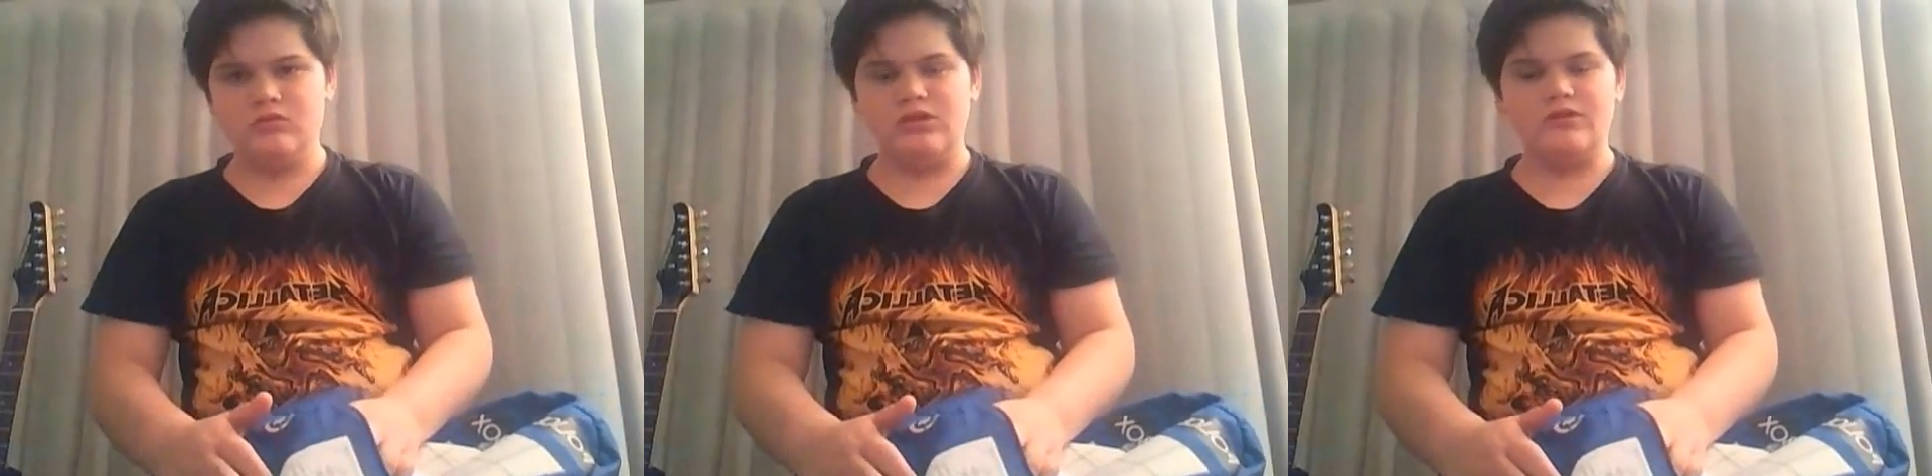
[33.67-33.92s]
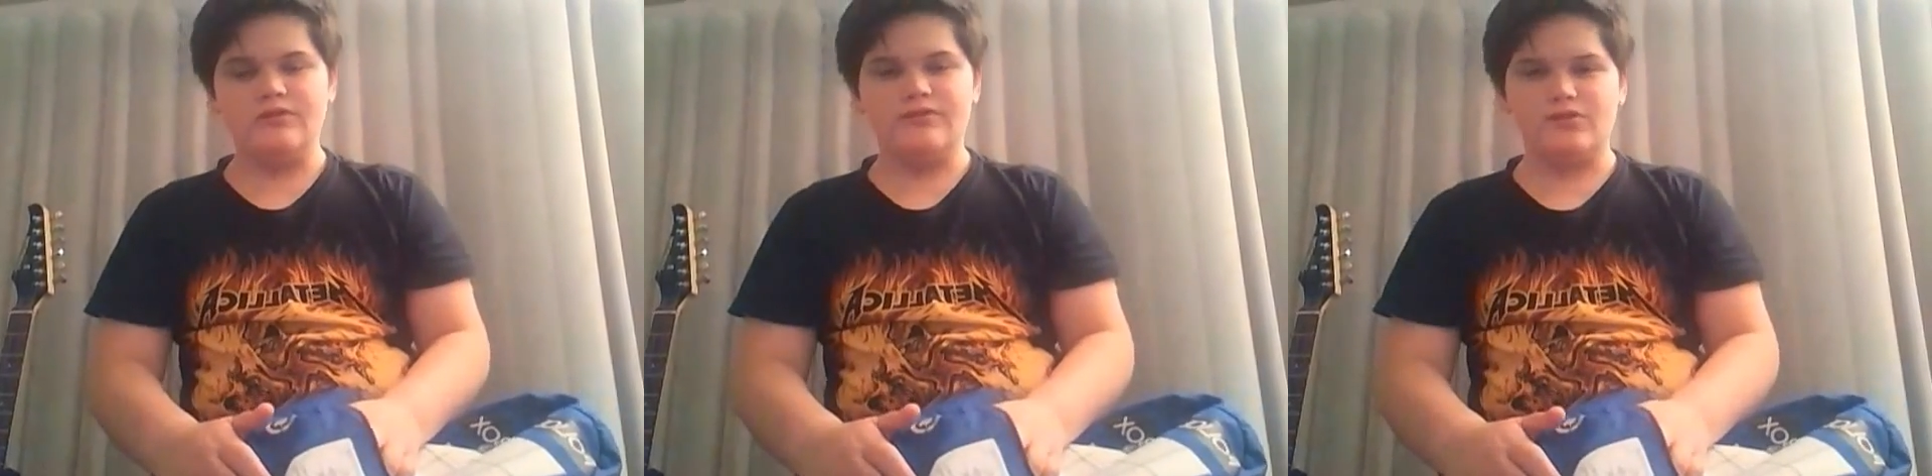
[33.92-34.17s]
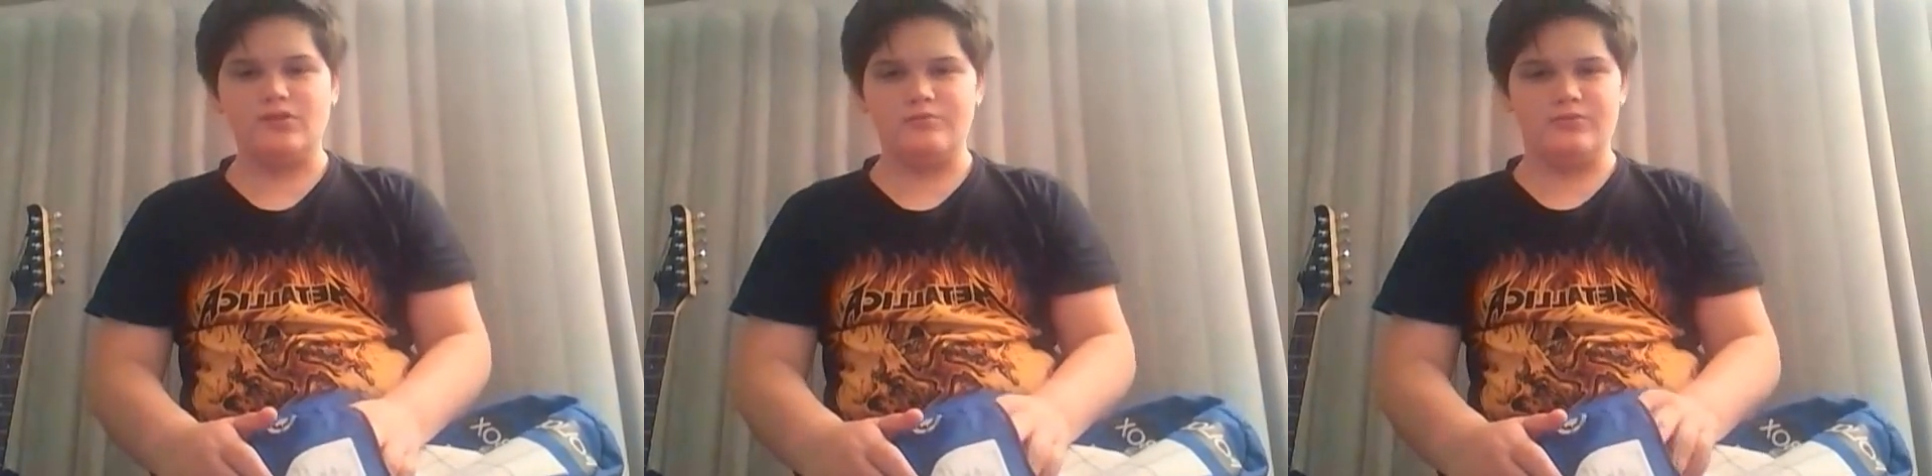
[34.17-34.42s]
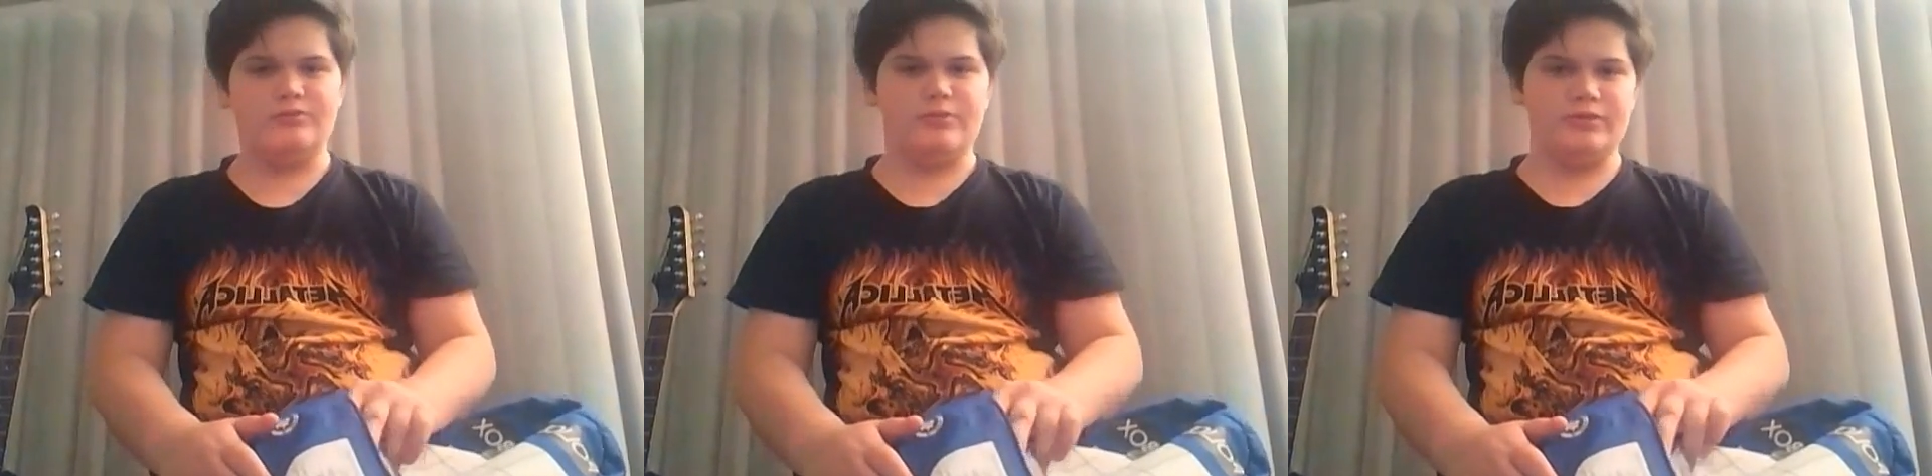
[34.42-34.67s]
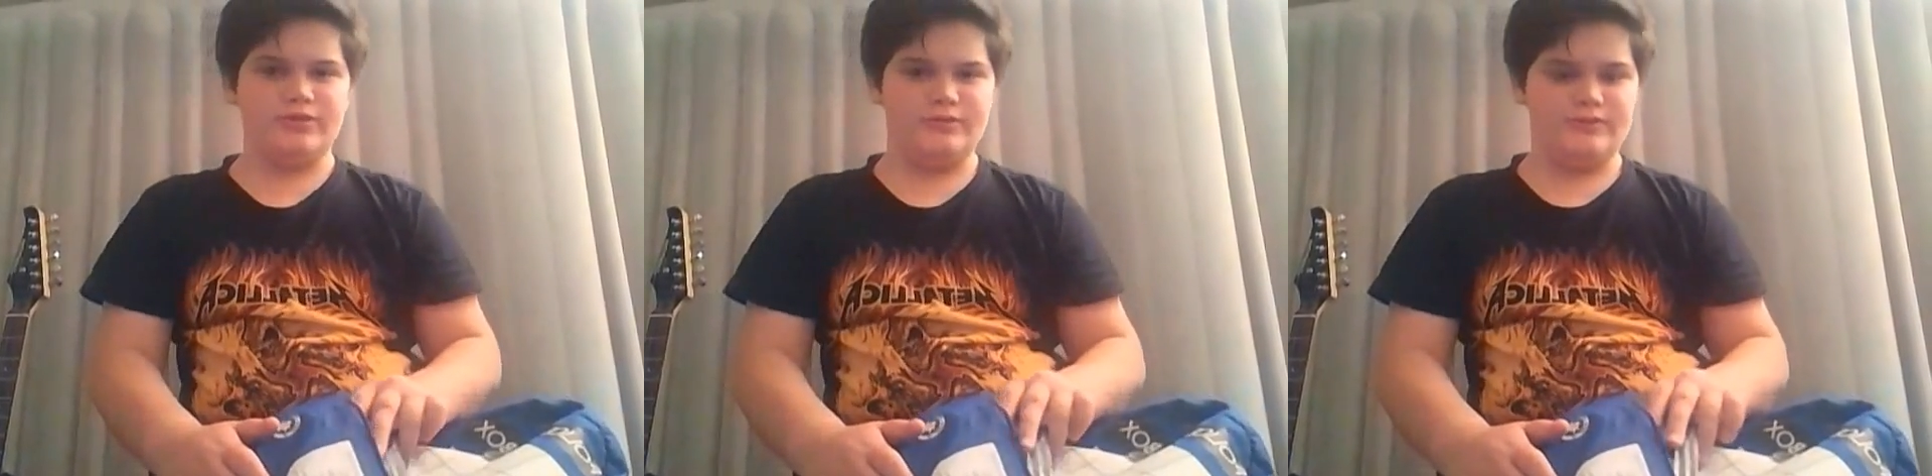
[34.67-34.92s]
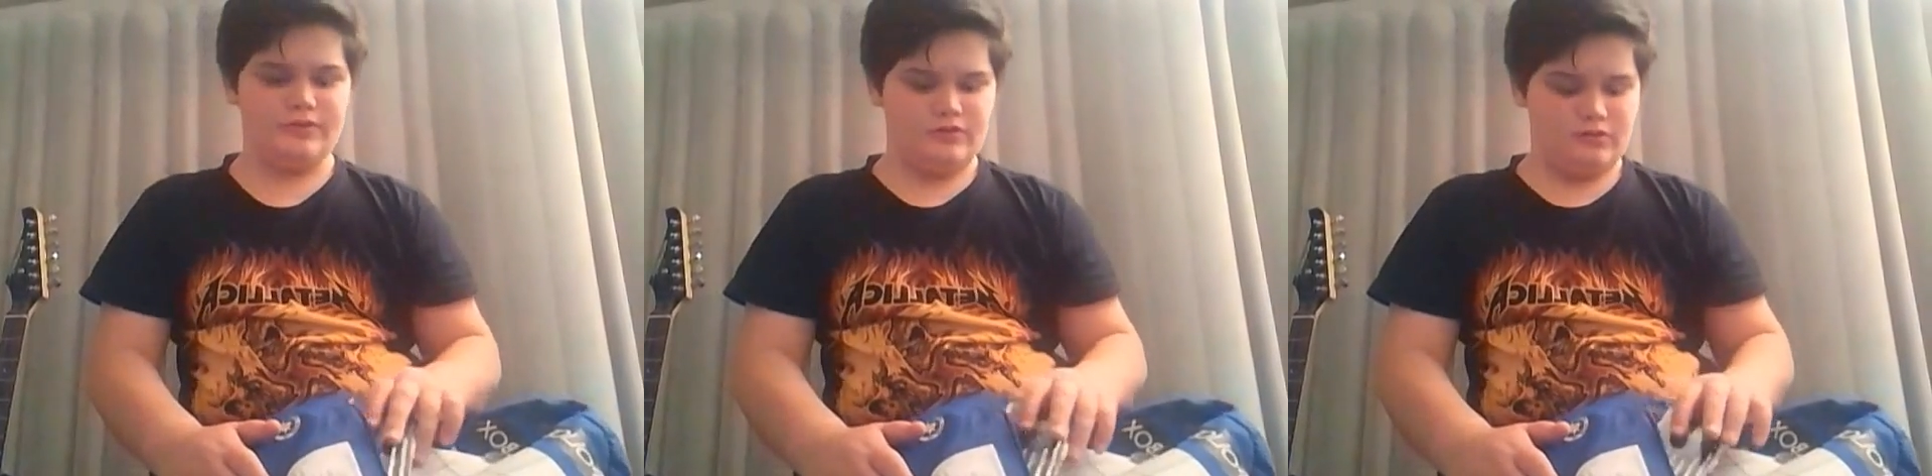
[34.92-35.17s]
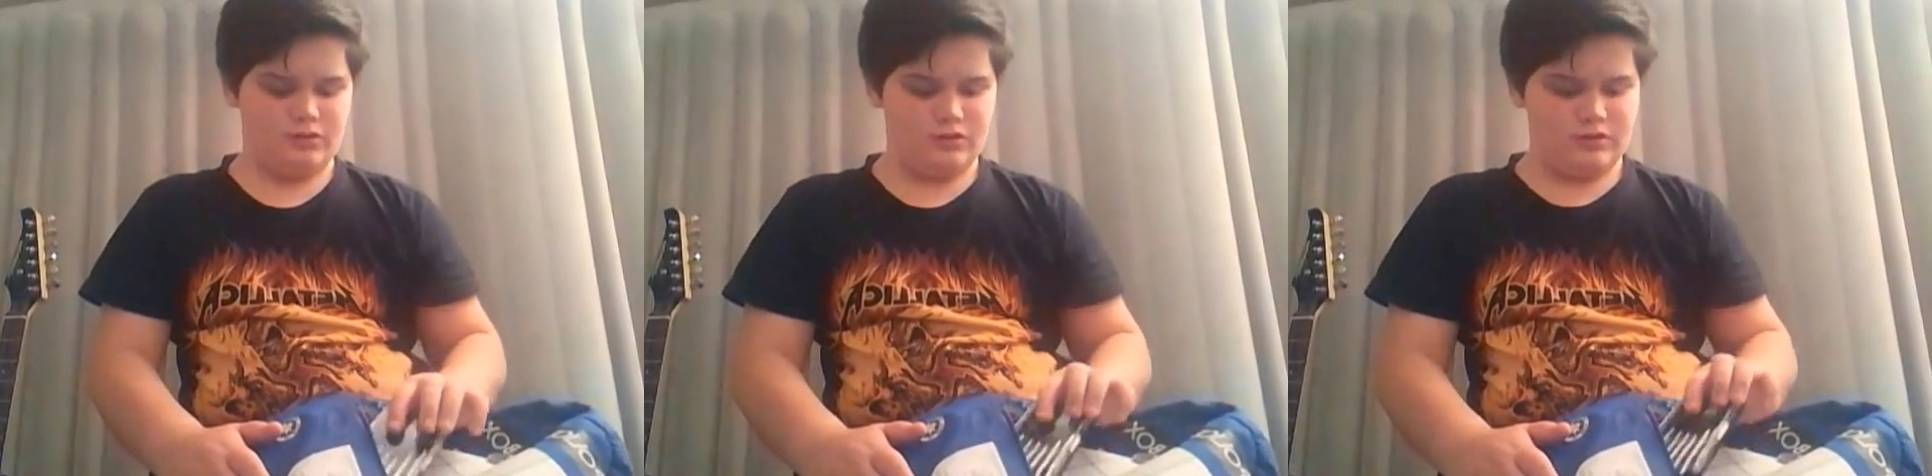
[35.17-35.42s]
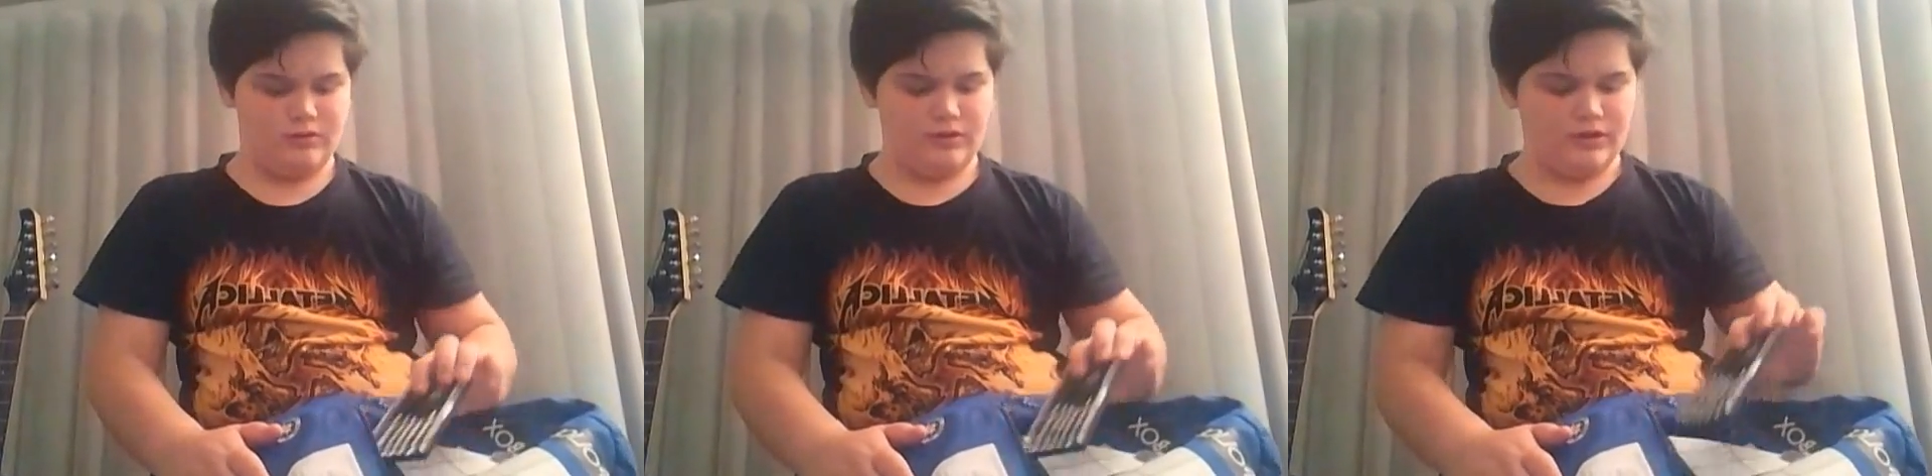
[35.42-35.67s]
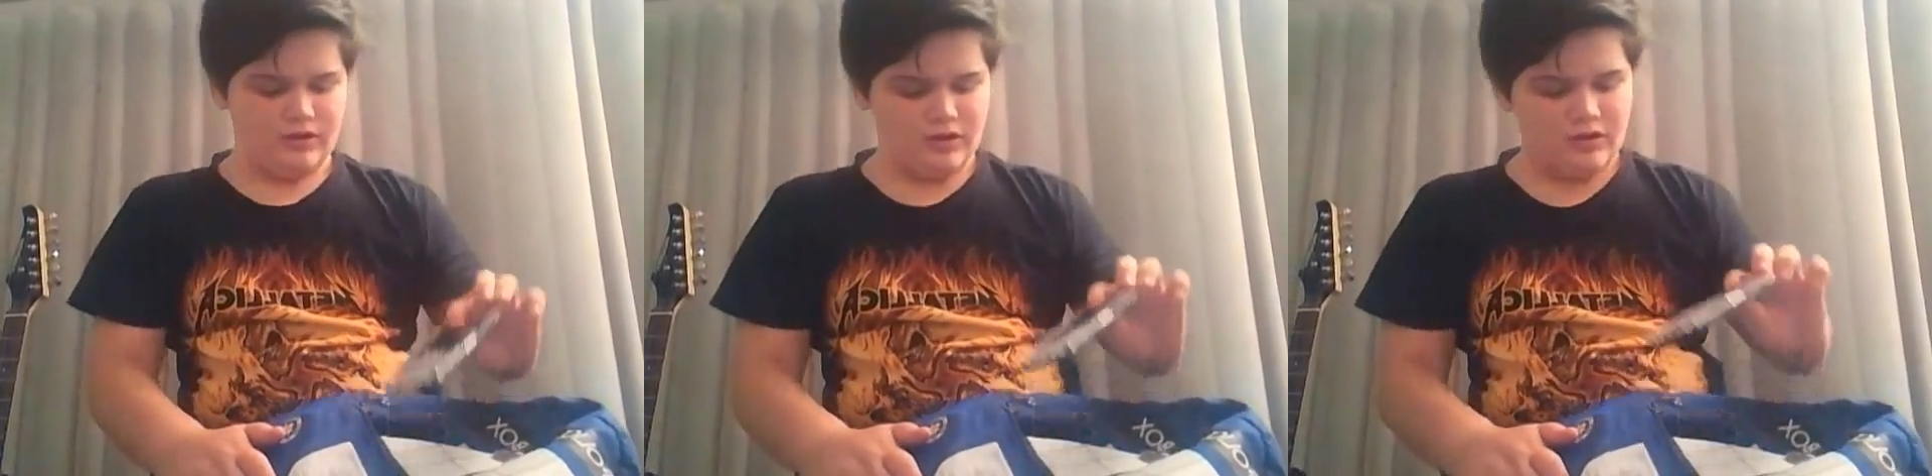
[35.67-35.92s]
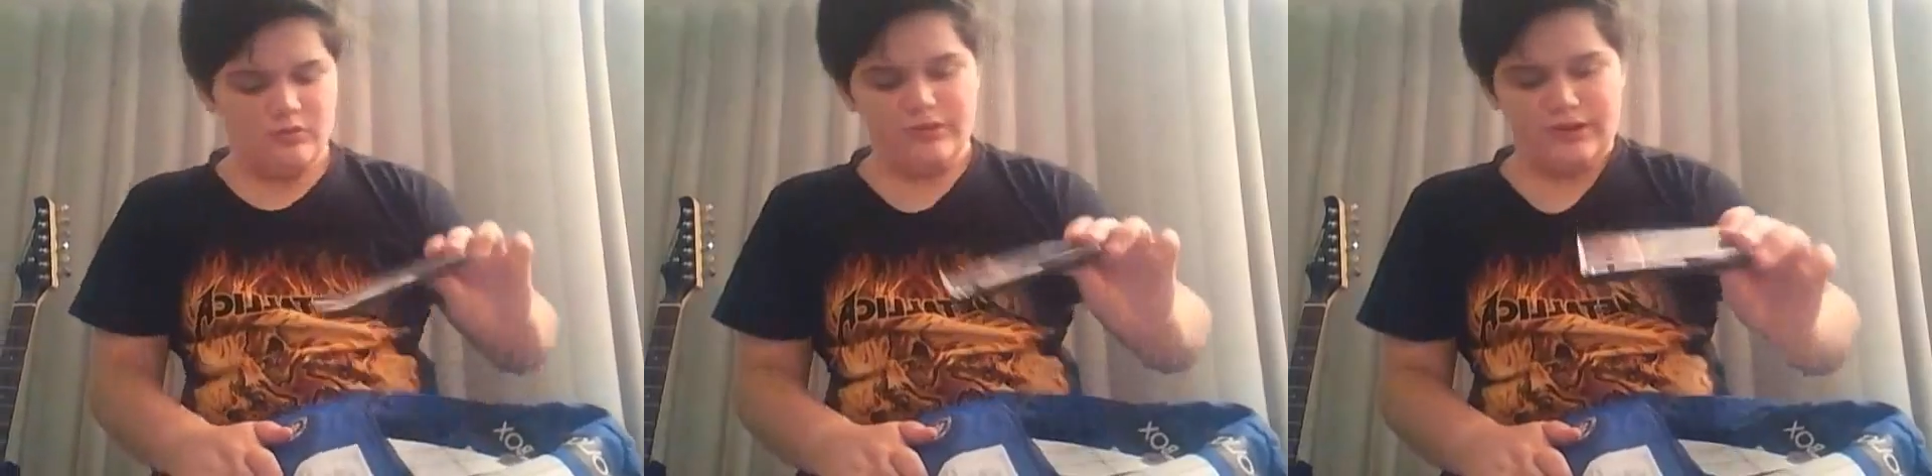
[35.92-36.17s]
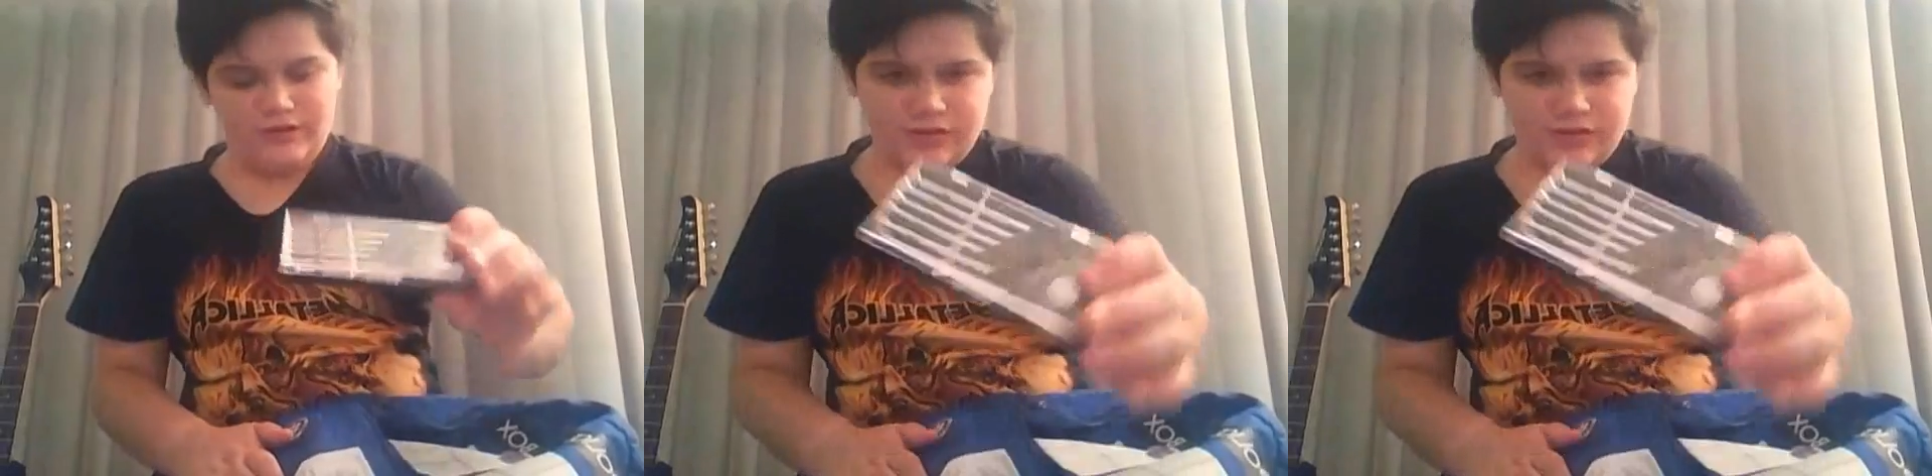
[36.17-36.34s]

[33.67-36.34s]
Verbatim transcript: Not the phone book, but the phone. Anyway, we got